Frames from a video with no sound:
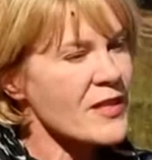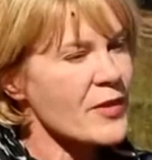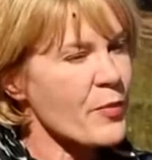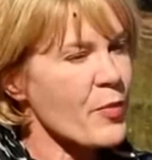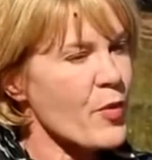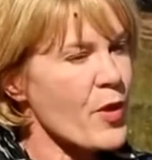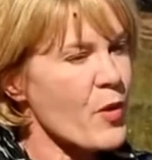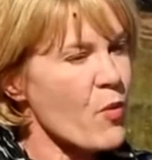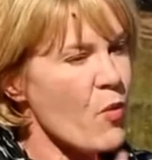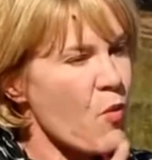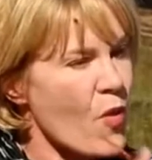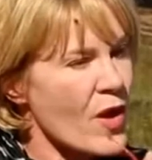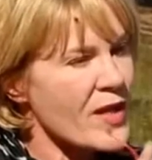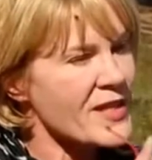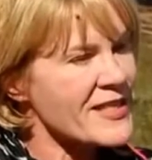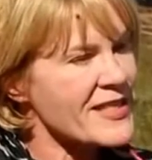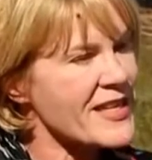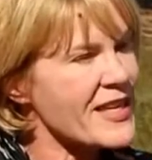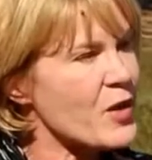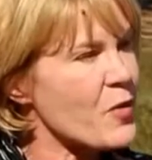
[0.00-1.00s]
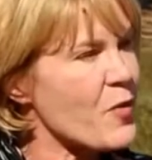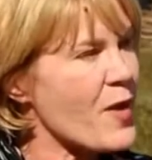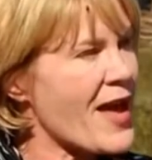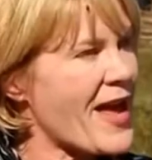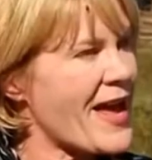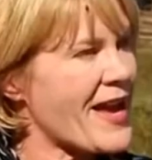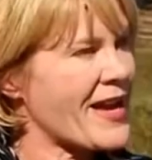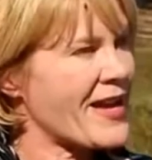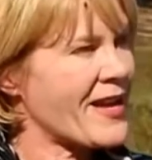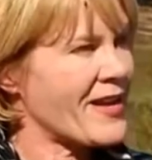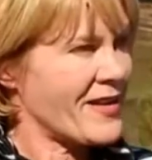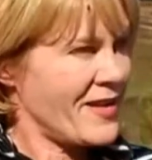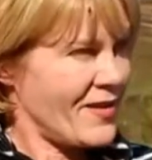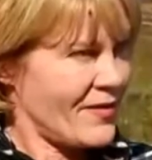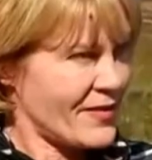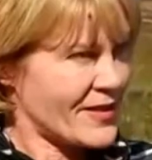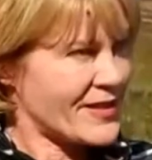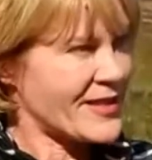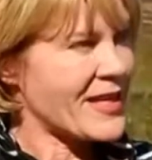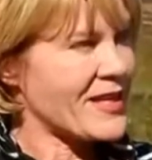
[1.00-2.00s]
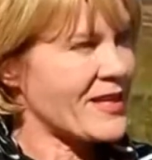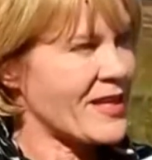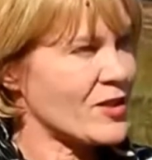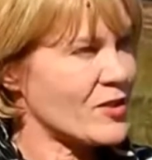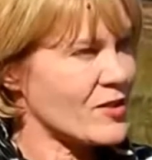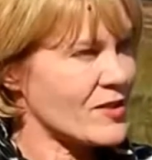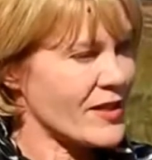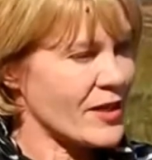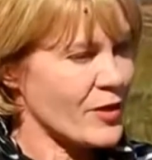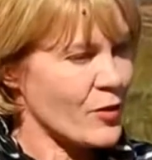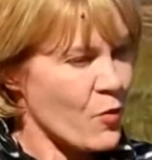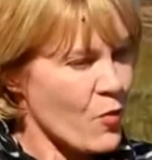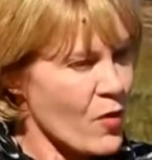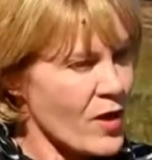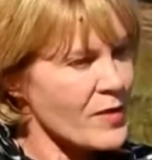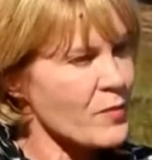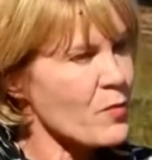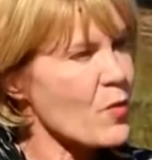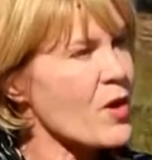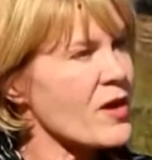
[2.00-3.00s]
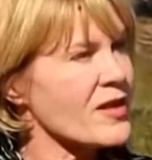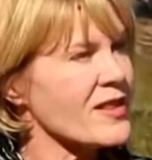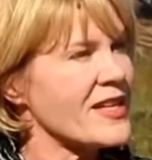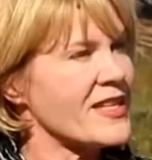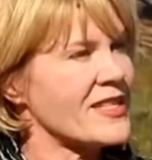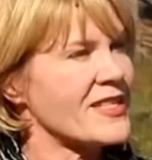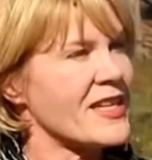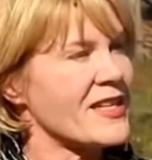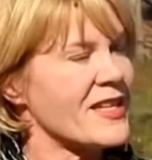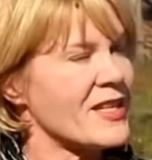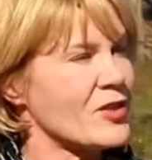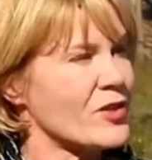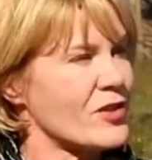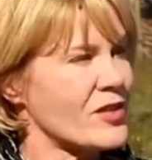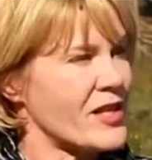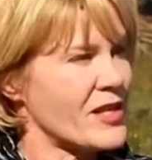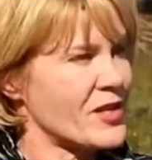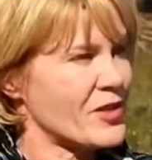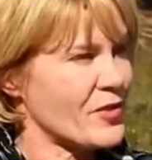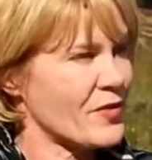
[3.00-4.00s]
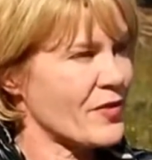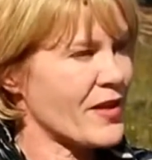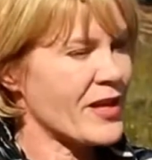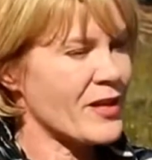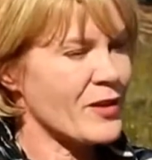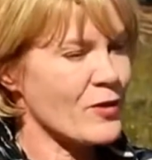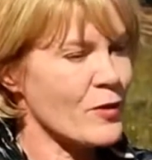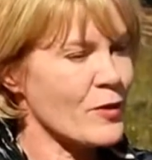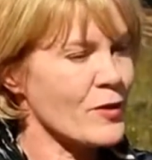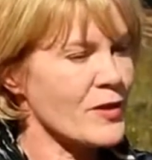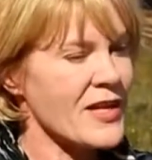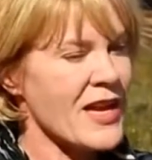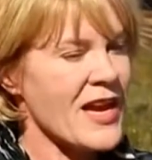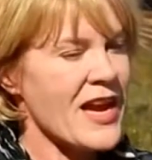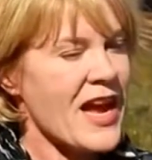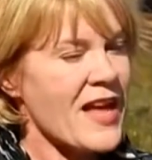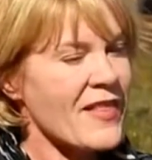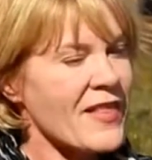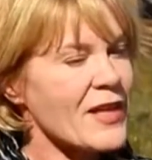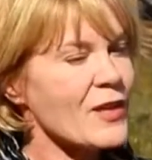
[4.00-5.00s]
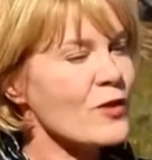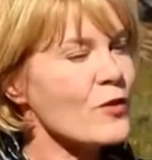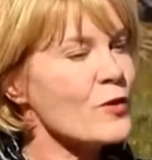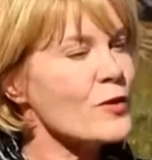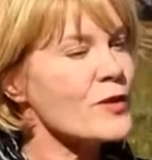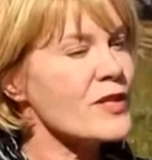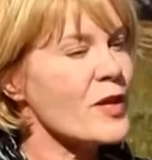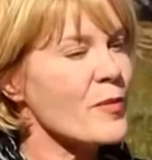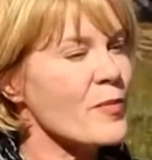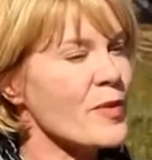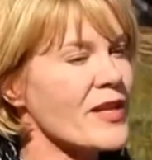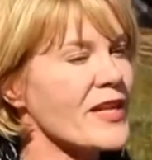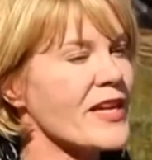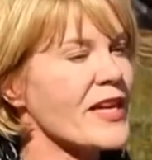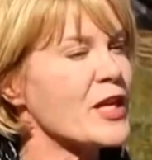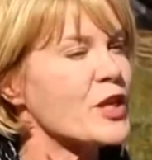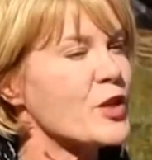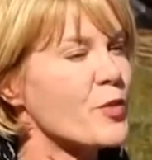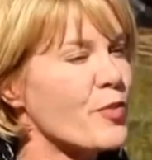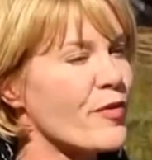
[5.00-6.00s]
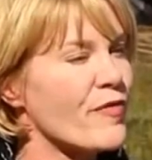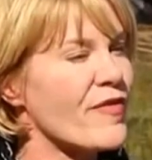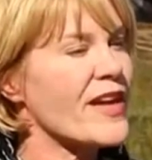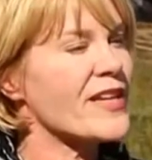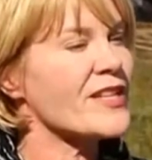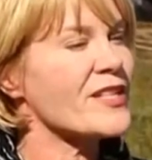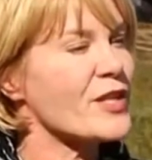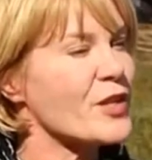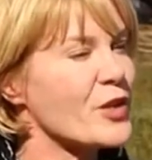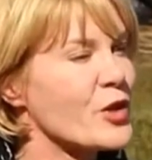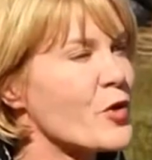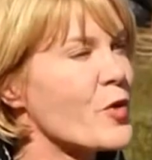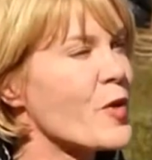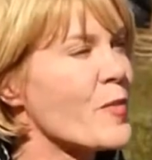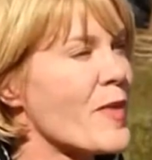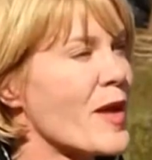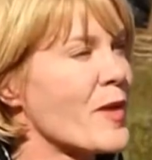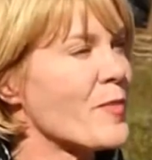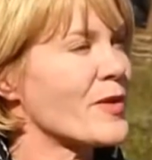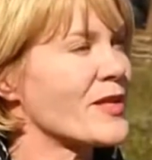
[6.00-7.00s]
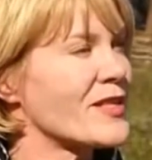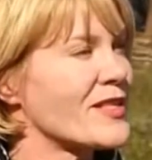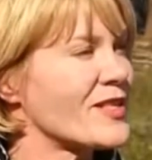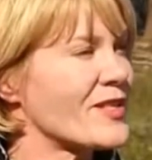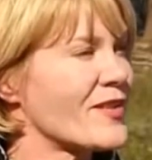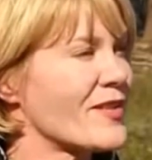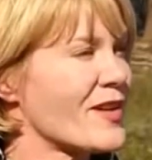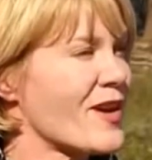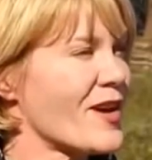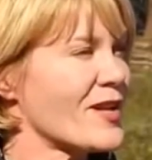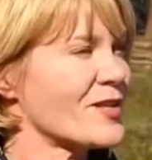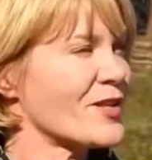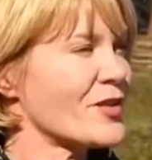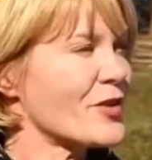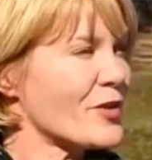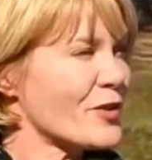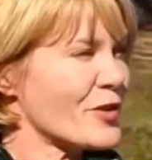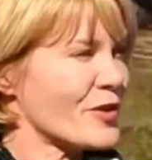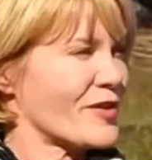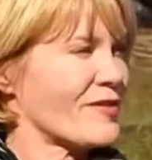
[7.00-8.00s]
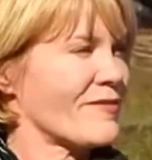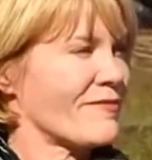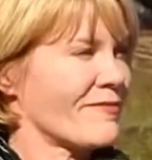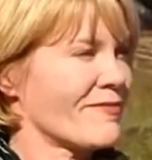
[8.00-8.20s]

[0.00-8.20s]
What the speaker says: at the point, one seat away of a state legislator. One more state legislature they lose, and they lose the ability to prevent new amendments to the Constitution.